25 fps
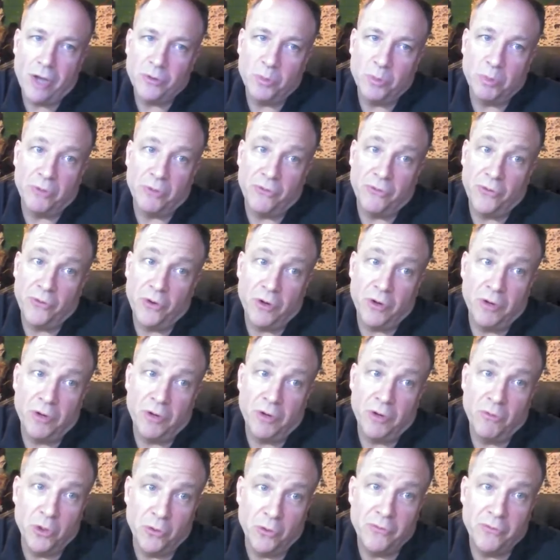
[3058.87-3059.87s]
would prefer a
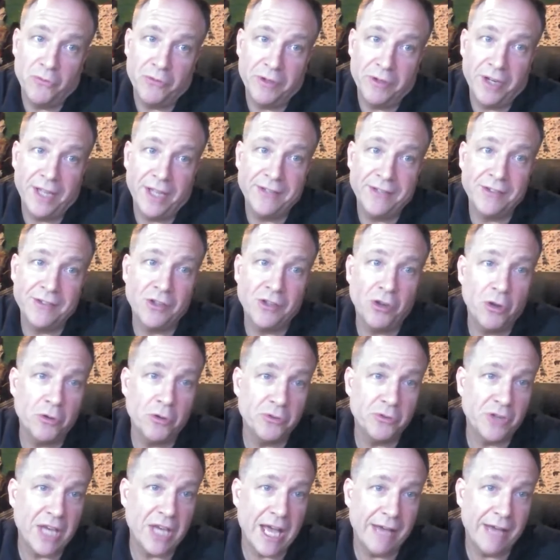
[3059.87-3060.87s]
roof, a nice
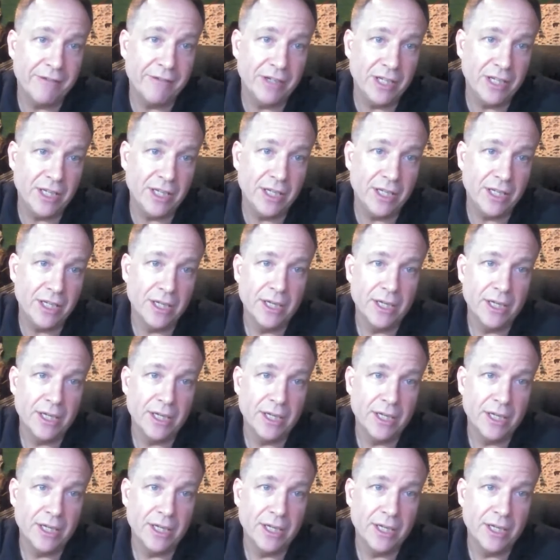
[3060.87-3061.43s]
closed cavity,